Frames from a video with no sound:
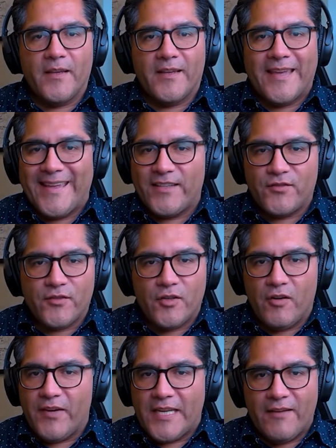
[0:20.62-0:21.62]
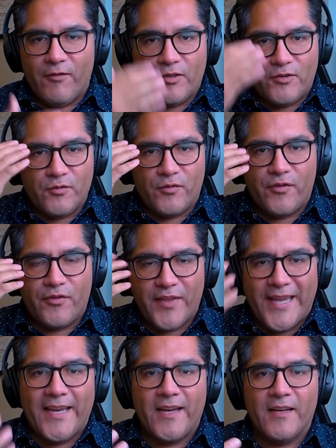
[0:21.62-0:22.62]
kids, being able to
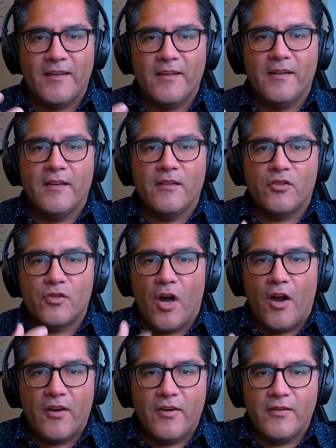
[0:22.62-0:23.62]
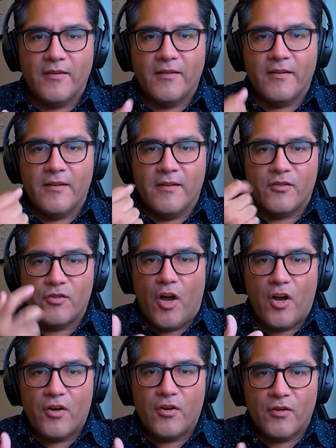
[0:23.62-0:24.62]
think, talk,
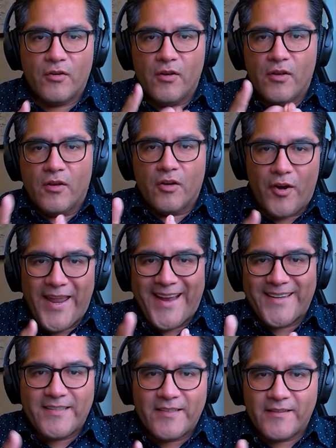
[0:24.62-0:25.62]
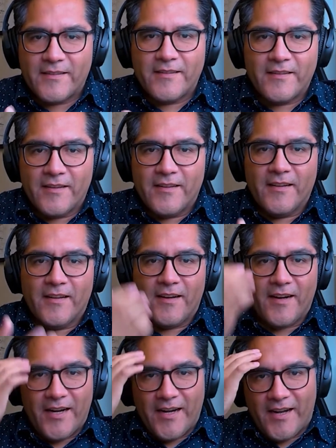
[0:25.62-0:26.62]
connect,
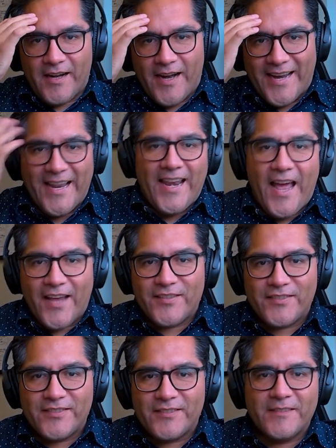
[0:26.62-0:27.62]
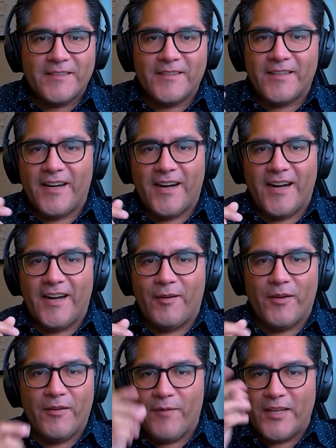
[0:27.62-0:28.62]
analyze,
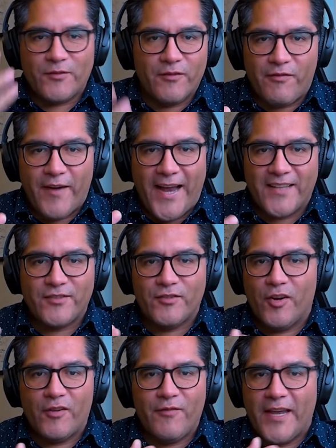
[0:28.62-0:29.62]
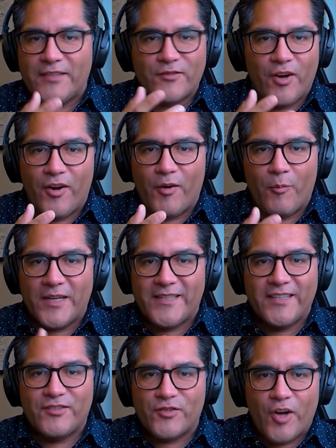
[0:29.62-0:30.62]
based on facts, not based on what
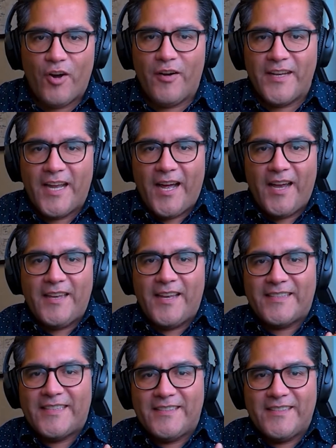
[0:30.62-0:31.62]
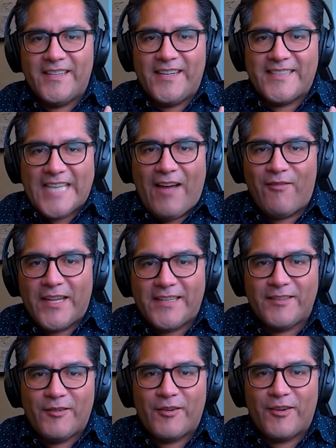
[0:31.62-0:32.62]
they saw in a
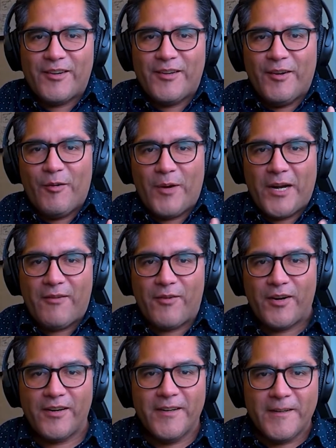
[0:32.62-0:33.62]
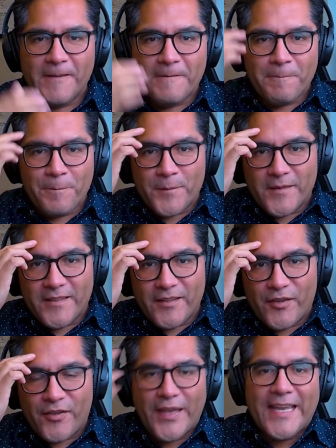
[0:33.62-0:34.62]
tablet or whatever.
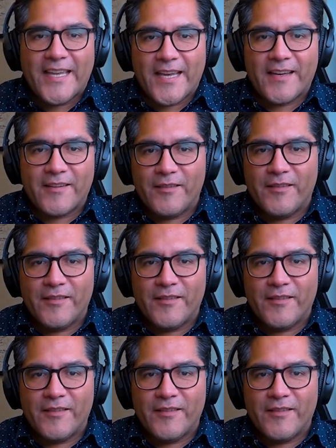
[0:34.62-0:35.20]
Thinking,